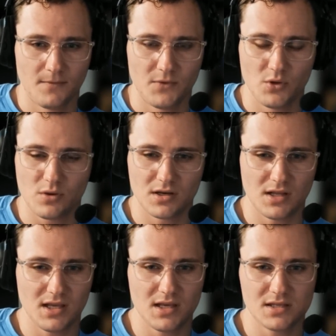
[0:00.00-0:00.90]
You can
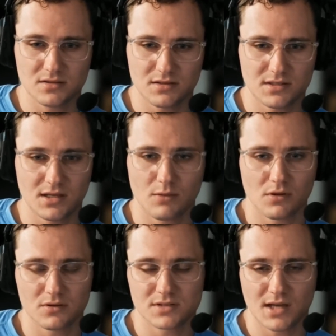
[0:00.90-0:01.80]
easily take one of
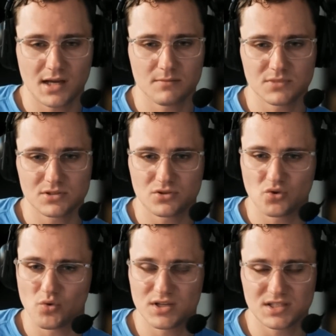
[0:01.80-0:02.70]
those items,
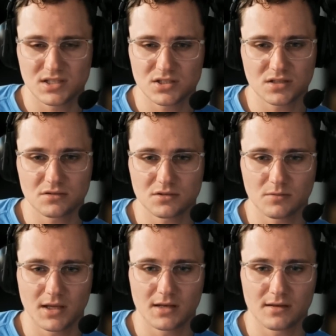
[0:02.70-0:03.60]
twist it just a little
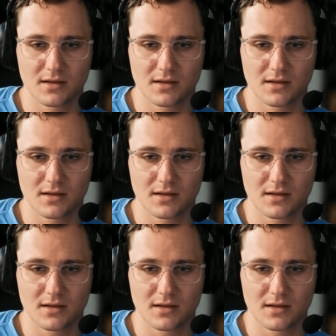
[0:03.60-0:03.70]
bit,